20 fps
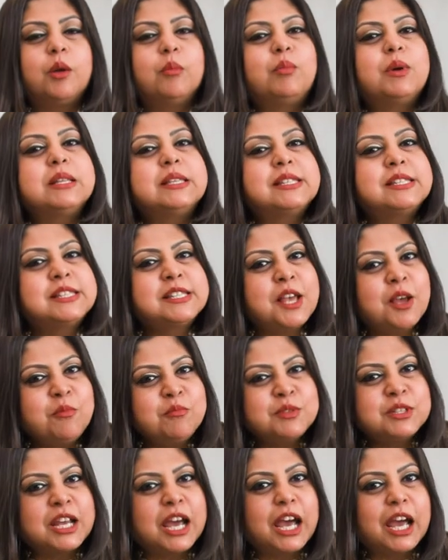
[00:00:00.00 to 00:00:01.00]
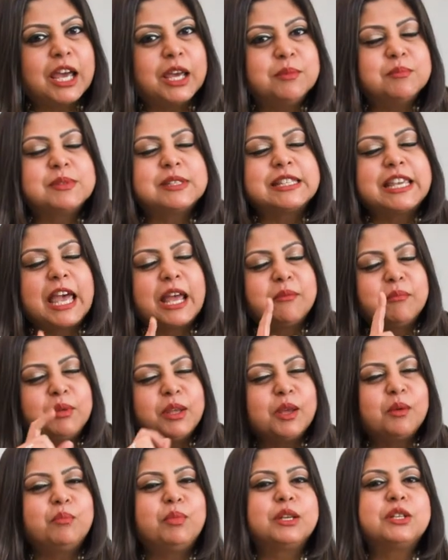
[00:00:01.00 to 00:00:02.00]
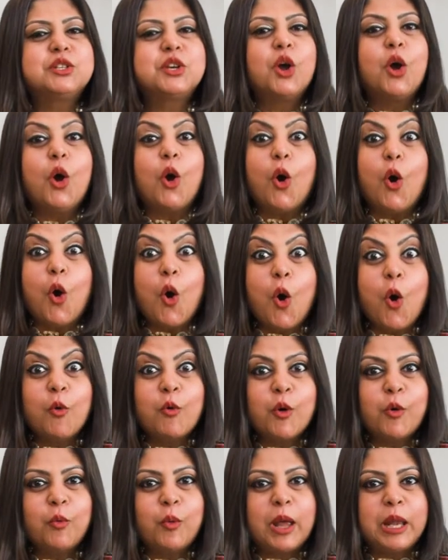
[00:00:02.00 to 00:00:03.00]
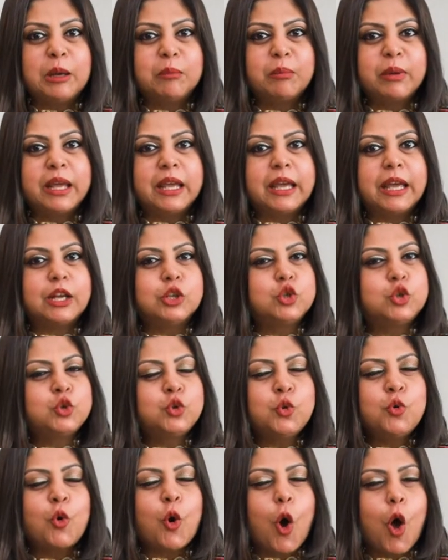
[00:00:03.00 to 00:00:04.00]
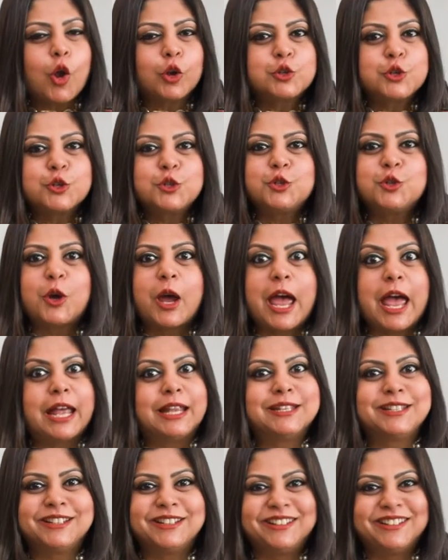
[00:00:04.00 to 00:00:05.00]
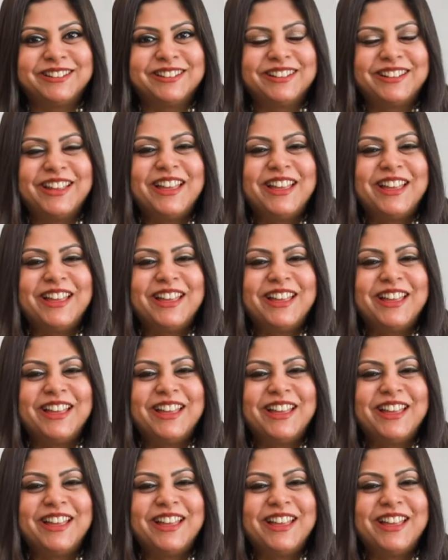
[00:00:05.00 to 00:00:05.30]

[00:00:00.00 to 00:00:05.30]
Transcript: but sometimes can be a bit overwhelming and too hot to handle.